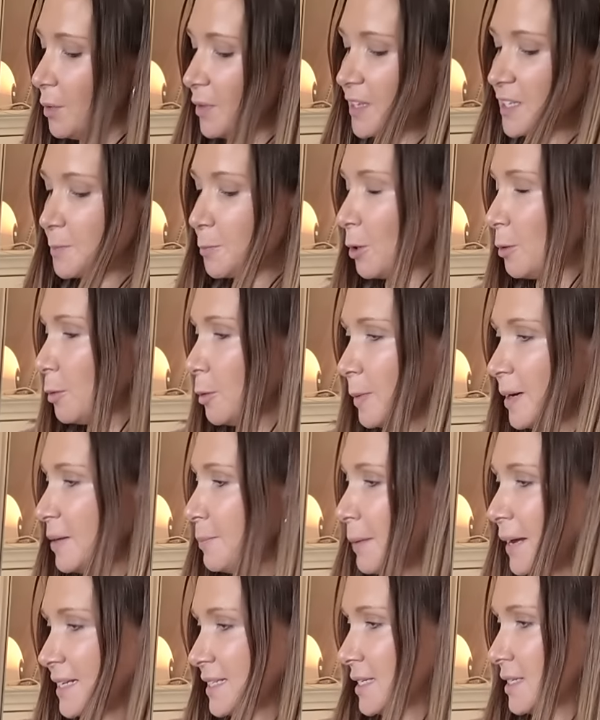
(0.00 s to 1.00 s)
There's probably
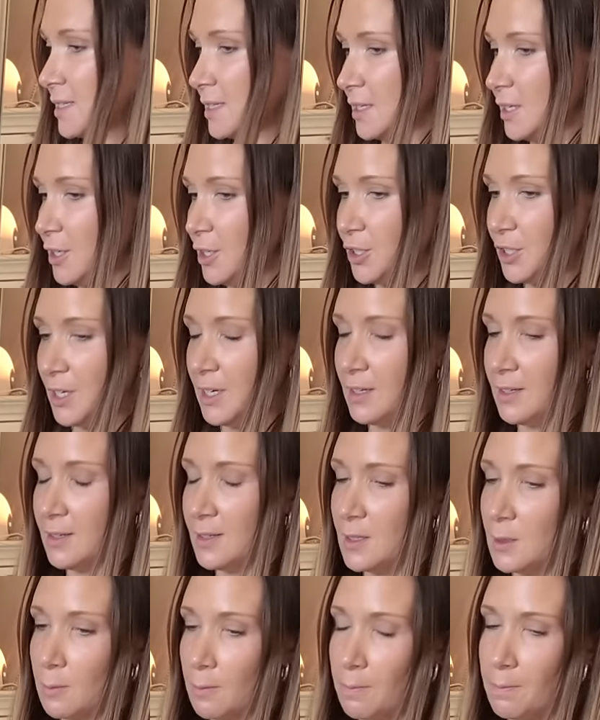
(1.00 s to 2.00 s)
better
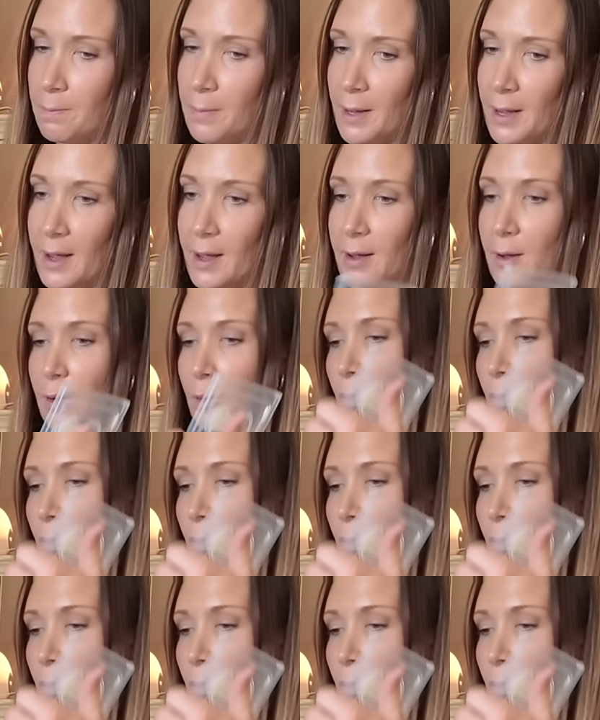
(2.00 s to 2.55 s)
solutions, but